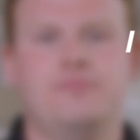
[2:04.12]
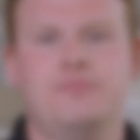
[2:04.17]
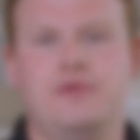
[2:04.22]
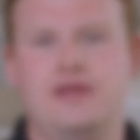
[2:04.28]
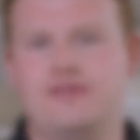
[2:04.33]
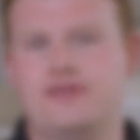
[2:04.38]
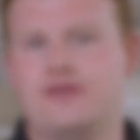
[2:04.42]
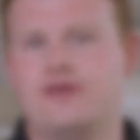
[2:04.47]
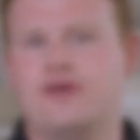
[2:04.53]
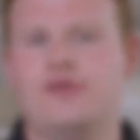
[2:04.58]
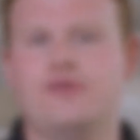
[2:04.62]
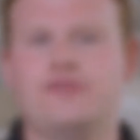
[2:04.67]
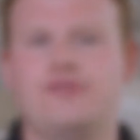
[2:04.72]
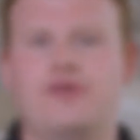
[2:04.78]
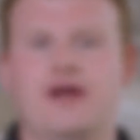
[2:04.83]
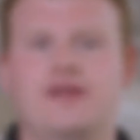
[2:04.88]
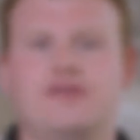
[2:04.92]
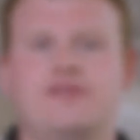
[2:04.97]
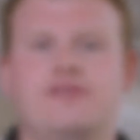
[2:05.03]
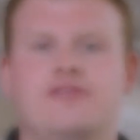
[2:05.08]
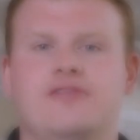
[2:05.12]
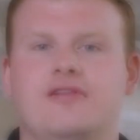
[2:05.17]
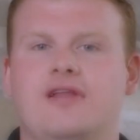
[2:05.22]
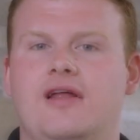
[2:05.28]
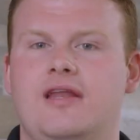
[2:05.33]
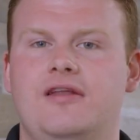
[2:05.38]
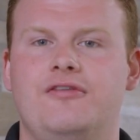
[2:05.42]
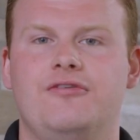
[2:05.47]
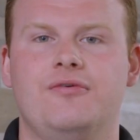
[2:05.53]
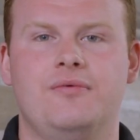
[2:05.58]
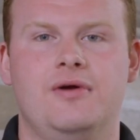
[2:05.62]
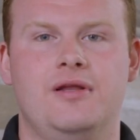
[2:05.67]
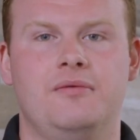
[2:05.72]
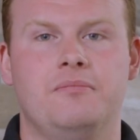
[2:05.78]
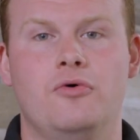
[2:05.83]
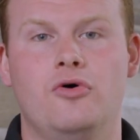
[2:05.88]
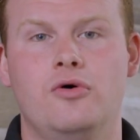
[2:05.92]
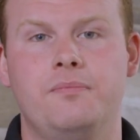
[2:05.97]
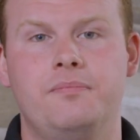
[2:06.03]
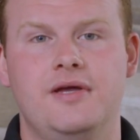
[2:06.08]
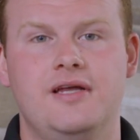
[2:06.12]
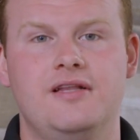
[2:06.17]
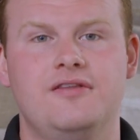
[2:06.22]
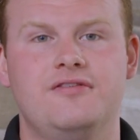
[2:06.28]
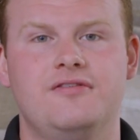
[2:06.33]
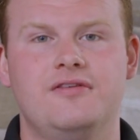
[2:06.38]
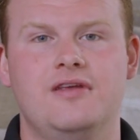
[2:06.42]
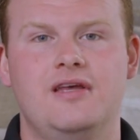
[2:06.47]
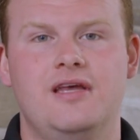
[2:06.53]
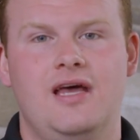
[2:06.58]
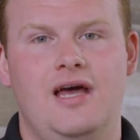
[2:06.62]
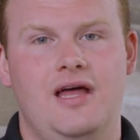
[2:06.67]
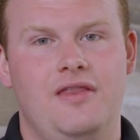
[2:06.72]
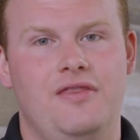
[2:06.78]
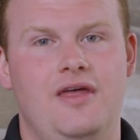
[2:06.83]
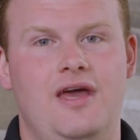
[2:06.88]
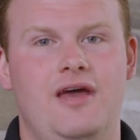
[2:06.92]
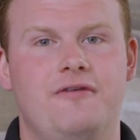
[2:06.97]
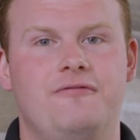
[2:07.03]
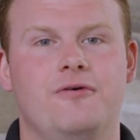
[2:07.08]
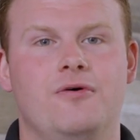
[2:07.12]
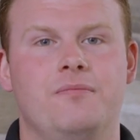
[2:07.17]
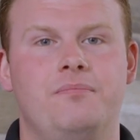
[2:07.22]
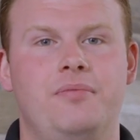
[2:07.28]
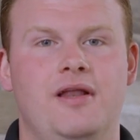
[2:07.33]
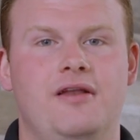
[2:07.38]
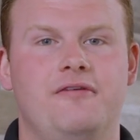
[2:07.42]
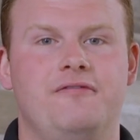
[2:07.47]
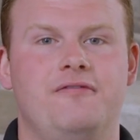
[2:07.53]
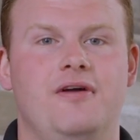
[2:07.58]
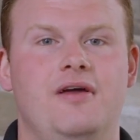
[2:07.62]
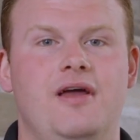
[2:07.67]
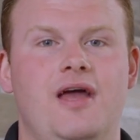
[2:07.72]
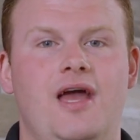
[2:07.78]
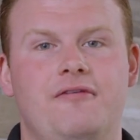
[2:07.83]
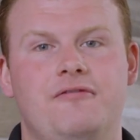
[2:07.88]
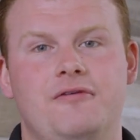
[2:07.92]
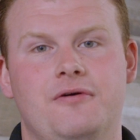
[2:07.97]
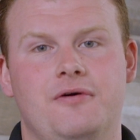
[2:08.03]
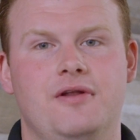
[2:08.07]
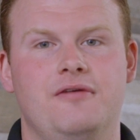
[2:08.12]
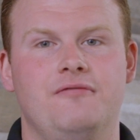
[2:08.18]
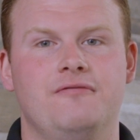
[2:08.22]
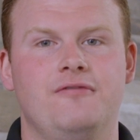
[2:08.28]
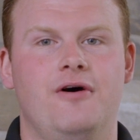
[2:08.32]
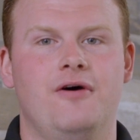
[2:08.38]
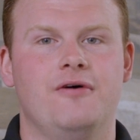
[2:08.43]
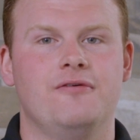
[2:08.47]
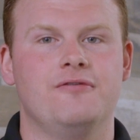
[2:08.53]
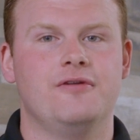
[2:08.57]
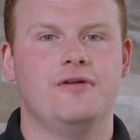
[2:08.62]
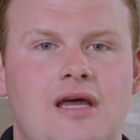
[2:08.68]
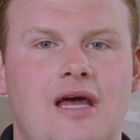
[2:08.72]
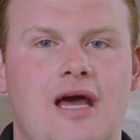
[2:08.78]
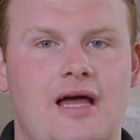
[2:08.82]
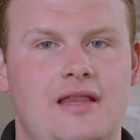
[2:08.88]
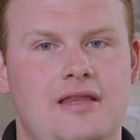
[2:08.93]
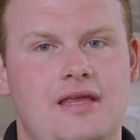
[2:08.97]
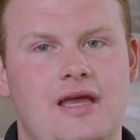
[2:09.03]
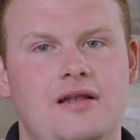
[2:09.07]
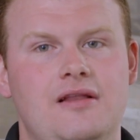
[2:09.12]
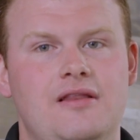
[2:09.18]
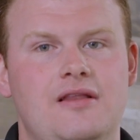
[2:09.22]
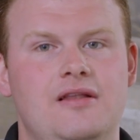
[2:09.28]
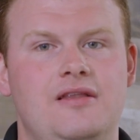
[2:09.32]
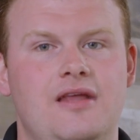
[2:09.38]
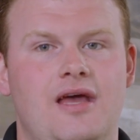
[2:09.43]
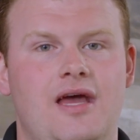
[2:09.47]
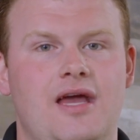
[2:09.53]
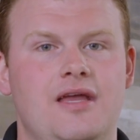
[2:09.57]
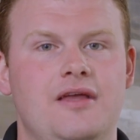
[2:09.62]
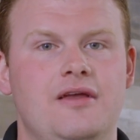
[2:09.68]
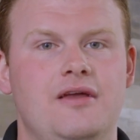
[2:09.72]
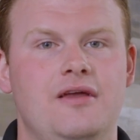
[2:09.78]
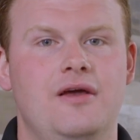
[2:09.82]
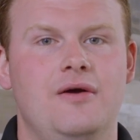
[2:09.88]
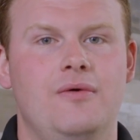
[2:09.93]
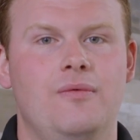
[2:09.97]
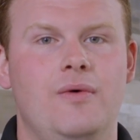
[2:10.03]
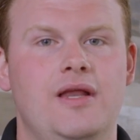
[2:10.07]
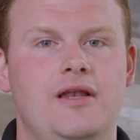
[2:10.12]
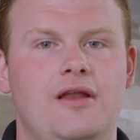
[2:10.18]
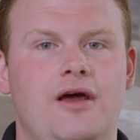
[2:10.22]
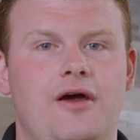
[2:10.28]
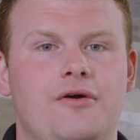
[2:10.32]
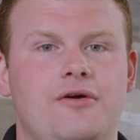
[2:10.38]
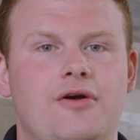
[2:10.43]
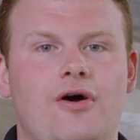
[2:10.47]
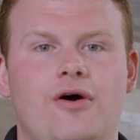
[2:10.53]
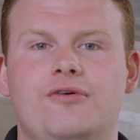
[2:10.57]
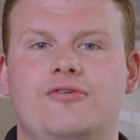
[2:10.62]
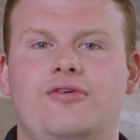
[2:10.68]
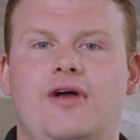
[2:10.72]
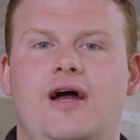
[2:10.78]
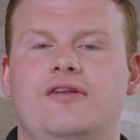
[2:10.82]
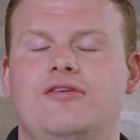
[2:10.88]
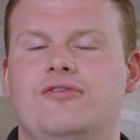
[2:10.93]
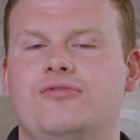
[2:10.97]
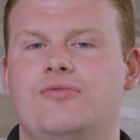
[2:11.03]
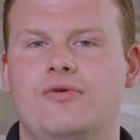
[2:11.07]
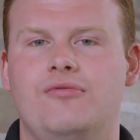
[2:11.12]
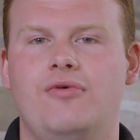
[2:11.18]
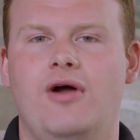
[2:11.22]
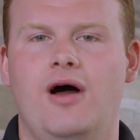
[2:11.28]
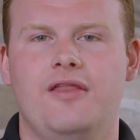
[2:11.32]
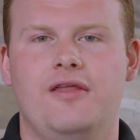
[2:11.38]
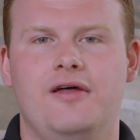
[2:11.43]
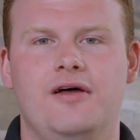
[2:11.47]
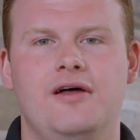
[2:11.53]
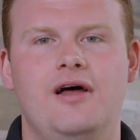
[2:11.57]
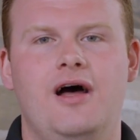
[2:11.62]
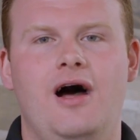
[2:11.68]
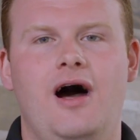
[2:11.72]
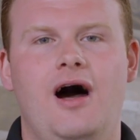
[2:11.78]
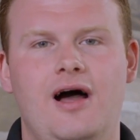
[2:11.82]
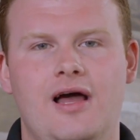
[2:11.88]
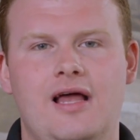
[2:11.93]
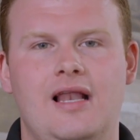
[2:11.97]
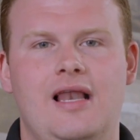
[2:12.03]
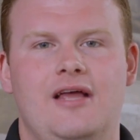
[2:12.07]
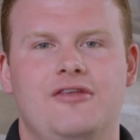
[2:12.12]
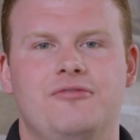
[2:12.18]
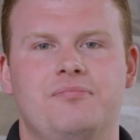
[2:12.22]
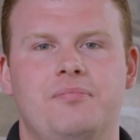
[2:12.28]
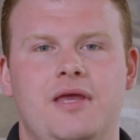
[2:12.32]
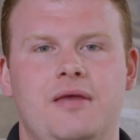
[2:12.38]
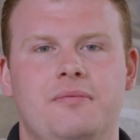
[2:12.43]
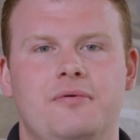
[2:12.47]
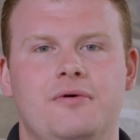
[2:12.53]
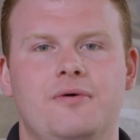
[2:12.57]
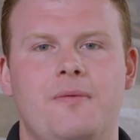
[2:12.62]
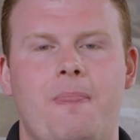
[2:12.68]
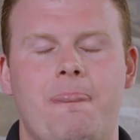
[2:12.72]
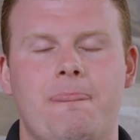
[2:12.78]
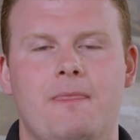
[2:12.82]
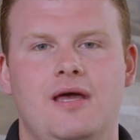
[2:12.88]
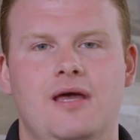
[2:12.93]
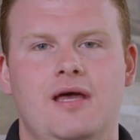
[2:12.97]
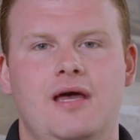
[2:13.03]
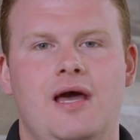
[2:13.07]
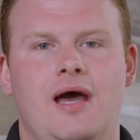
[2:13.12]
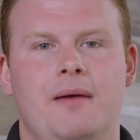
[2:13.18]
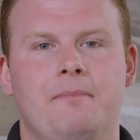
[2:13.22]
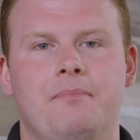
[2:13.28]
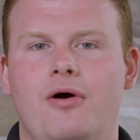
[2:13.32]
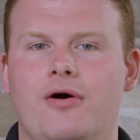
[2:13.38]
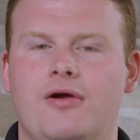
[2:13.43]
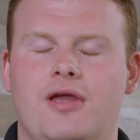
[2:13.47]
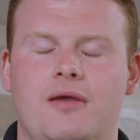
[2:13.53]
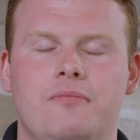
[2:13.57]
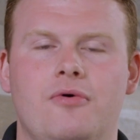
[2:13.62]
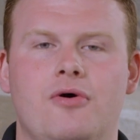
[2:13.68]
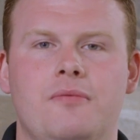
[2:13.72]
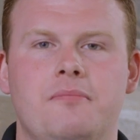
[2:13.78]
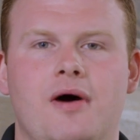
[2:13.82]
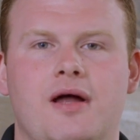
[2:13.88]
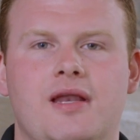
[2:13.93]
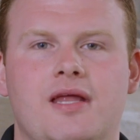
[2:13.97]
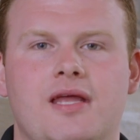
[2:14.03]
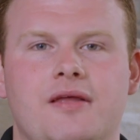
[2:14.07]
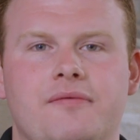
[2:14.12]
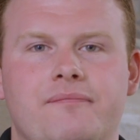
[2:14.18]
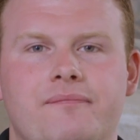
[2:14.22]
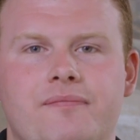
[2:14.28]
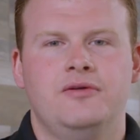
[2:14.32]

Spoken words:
means a contractor is likely to win more bids and therefore benefit everyone involved. At the end of the day, we know contractors would rather hire less people and pocket more money.